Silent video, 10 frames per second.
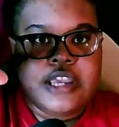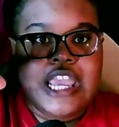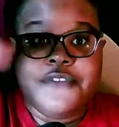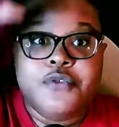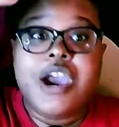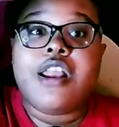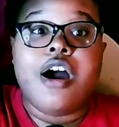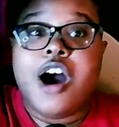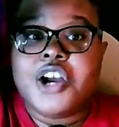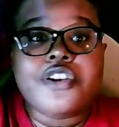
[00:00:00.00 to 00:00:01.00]
If you got
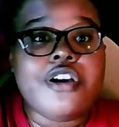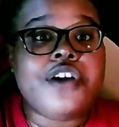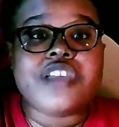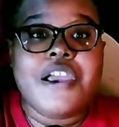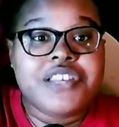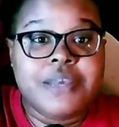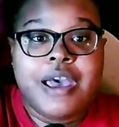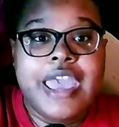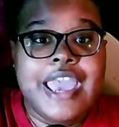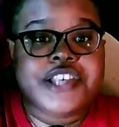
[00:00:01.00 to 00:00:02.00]
$100 every time I
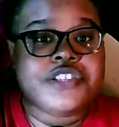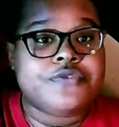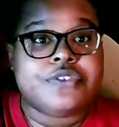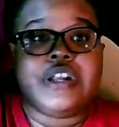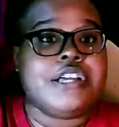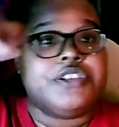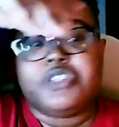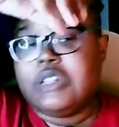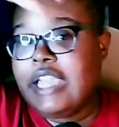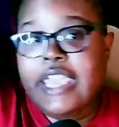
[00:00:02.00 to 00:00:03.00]
asked for like a
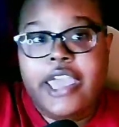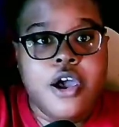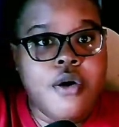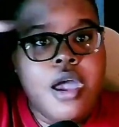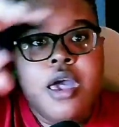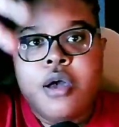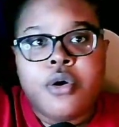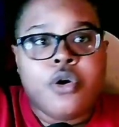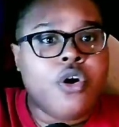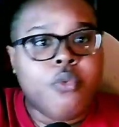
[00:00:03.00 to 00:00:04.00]
layout
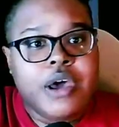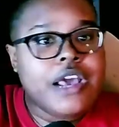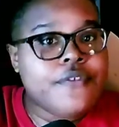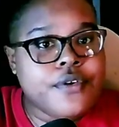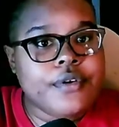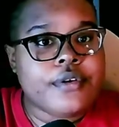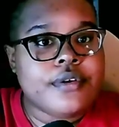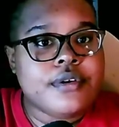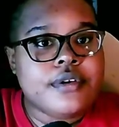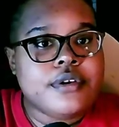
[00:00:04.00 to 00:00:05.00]
or whatever,
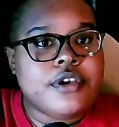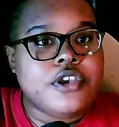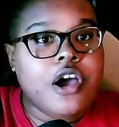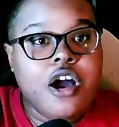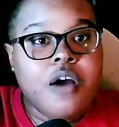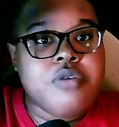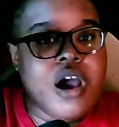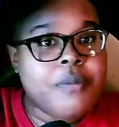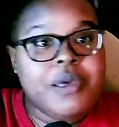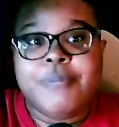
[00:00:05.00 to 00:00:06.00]
y'all could
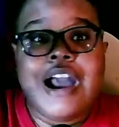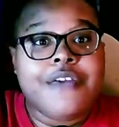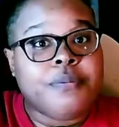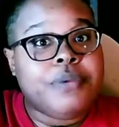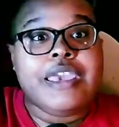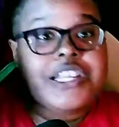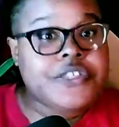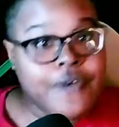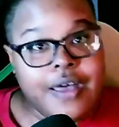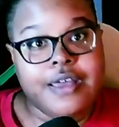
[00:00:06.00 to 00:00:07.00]
probably buy the
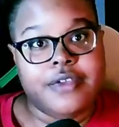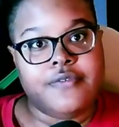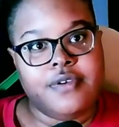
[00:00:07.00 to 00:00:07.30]
PS5.